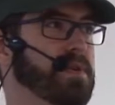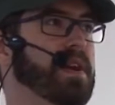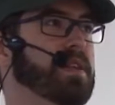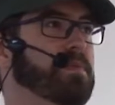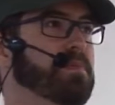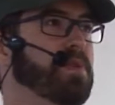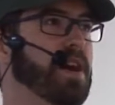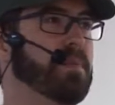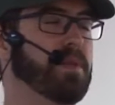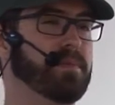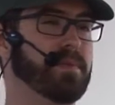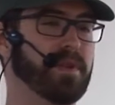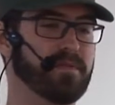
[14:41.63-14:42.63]
You have a
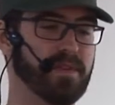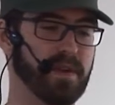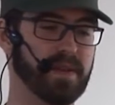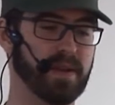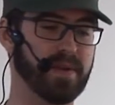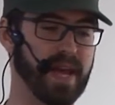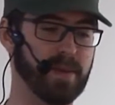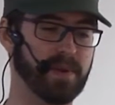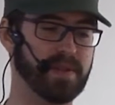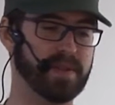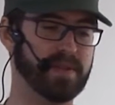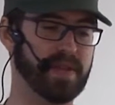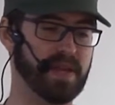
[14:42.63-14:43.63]
problem, you thought, okay, I'm
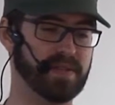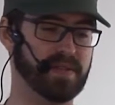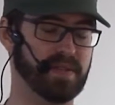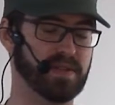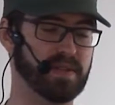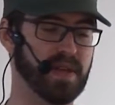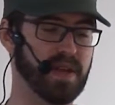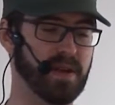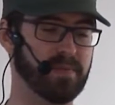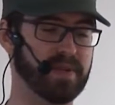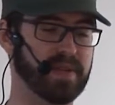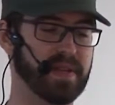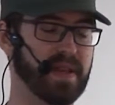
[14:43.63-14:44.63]
going to test this,
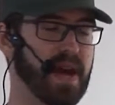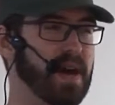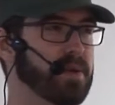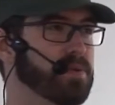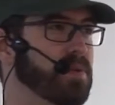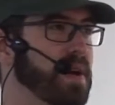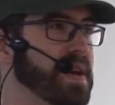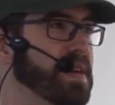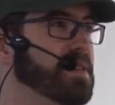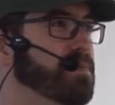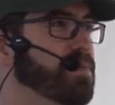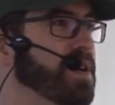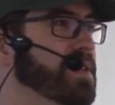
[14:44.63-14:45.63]
but then how do I
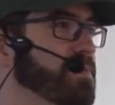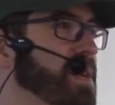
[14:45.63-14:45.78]
express